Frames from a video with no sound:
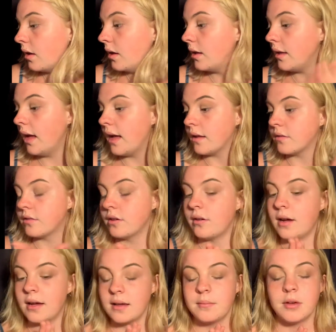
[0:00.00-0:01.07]
Yeah, so
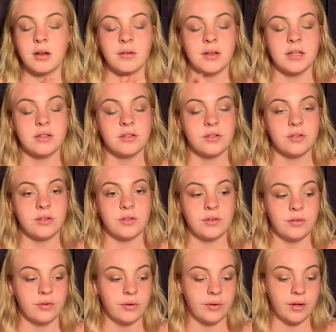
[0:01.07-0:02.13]
I am going
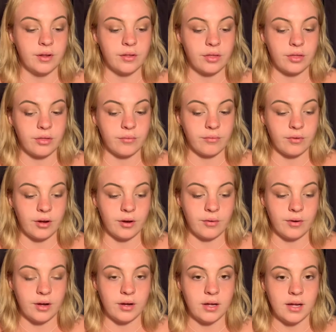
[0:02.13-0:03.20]
to throw
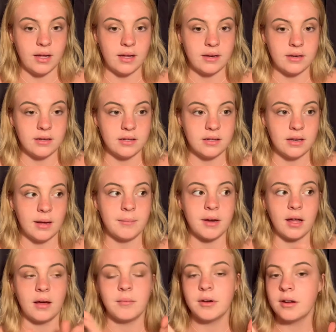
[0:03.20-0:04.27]
on, I'm
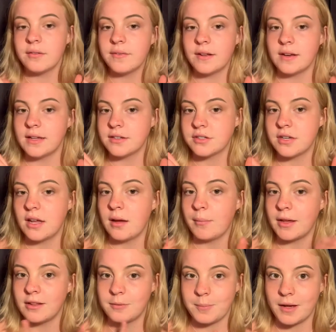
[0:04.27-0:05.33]
not wearing foundation today. I
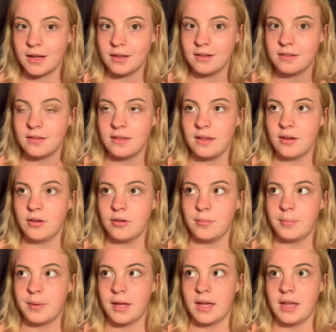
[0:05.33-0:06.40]
might spot conceal,
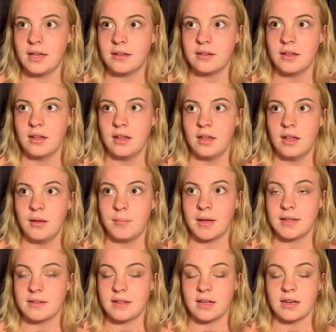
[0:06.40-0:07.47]
but my
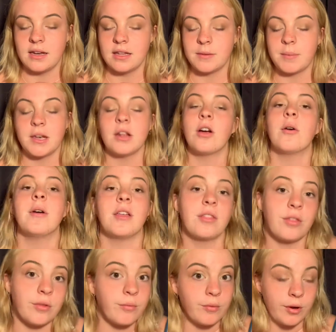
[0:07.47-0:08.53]
skin has been going
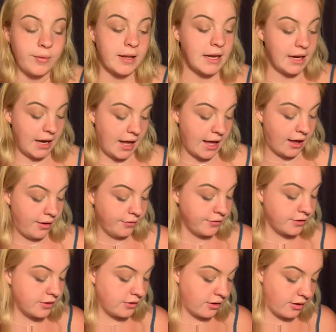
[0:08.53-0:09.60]
through it and a half,
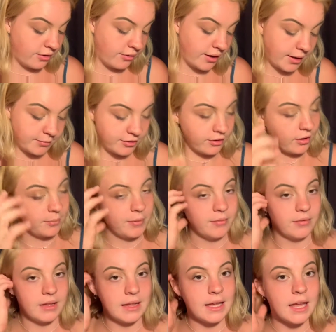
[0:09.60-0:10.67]
so I'm trying to be
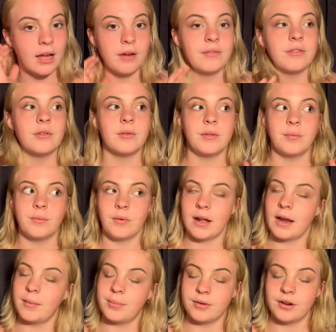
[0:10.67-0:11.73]
really careful with what
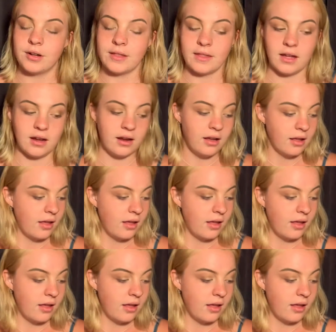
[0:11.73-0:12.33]
I put on there.